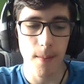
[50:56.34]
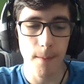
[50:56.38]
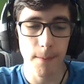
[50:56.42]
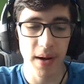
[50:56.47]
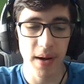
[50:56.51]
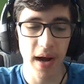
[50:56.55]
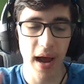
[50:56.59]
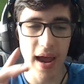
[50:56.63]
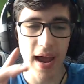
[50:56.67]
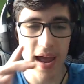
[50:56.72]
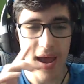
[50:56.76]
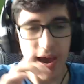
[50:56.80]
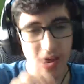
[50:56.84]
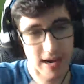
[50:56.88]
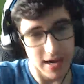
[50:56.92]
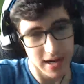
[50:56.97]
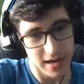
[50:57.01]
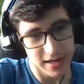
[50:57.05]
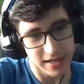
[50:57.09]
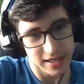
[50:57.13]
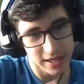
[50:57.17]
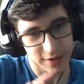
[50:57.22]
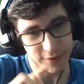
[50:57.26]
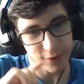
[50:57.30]
But I had an
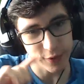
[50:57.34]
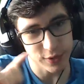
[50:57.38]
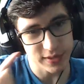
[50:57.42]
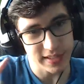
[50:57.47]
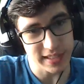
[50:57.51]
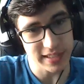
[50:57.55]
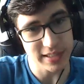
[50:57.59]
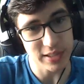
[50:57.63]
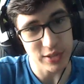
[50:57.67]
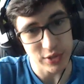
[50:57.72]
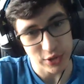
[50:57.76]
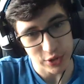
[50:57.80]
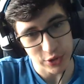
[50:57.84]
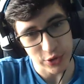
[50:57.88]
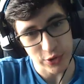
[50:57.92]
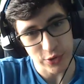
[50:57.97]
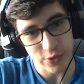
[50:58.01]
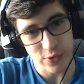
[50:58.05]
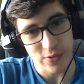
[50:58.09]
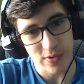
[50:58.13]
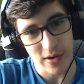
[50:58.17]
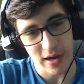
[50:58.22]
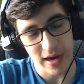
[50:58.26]
idea for season 2.